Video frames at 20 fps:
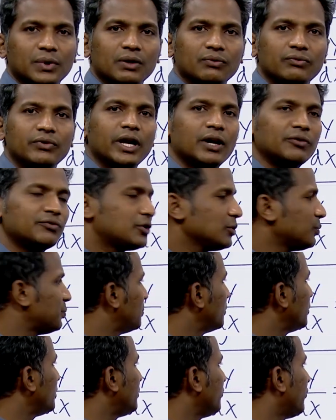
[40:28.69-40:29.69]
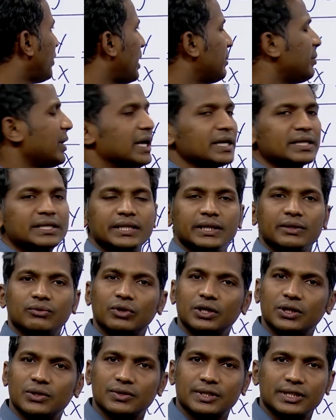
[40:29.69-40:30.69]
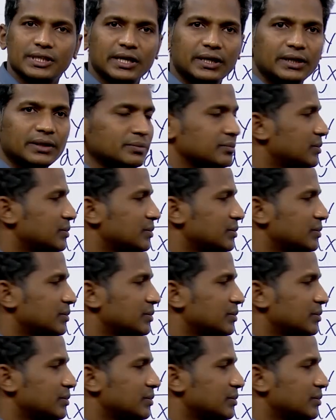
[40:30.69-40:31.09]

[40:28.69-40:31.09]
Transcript: We have to put y by x equal to z.